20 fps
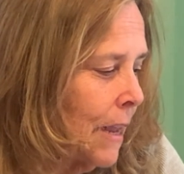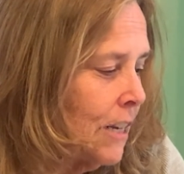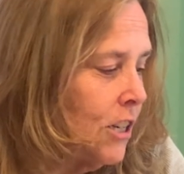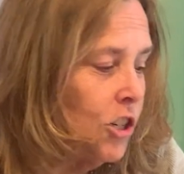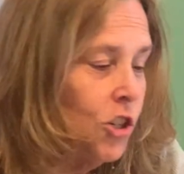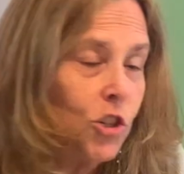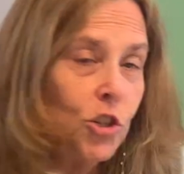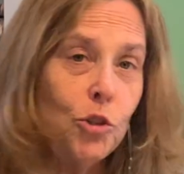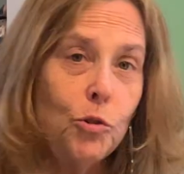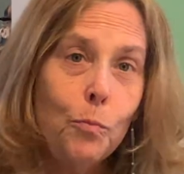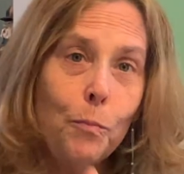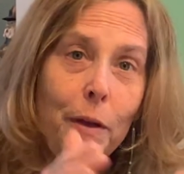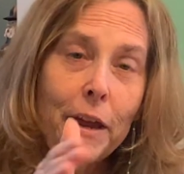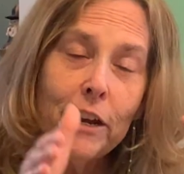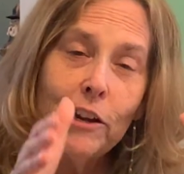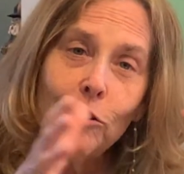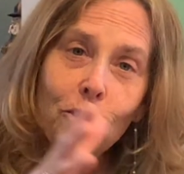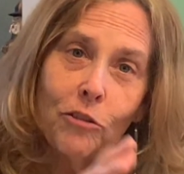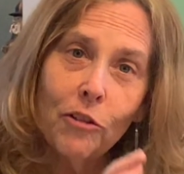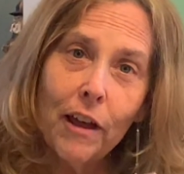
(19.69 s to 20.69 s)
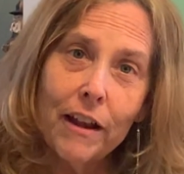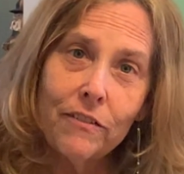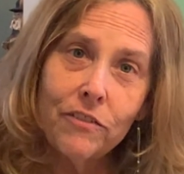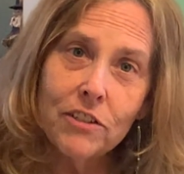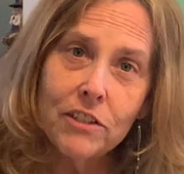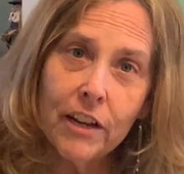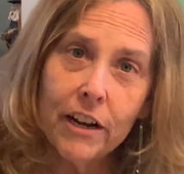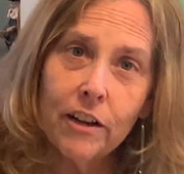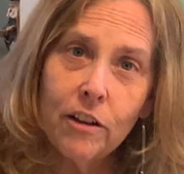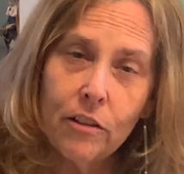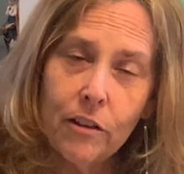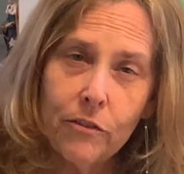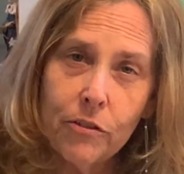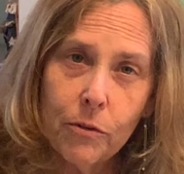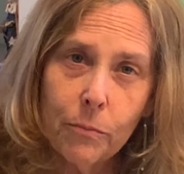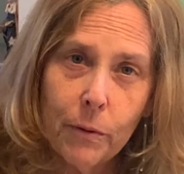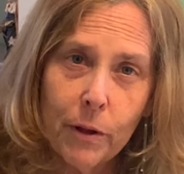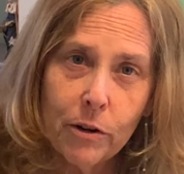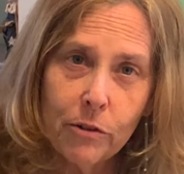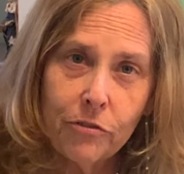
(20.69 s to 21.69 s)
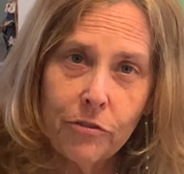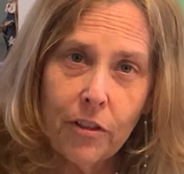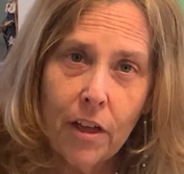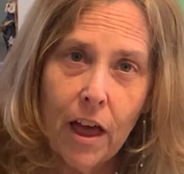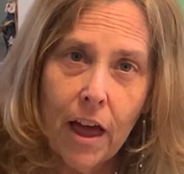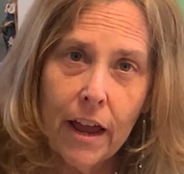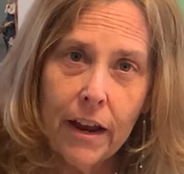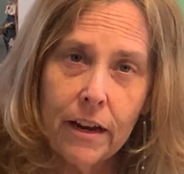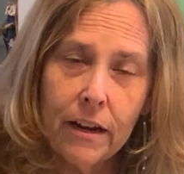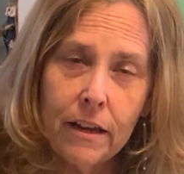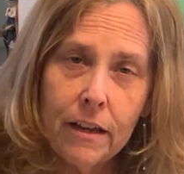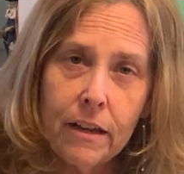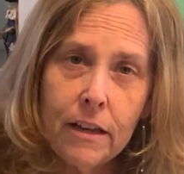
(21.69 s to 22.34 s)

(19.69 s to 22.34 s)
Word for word: Did you make your life cycle of the butterfly?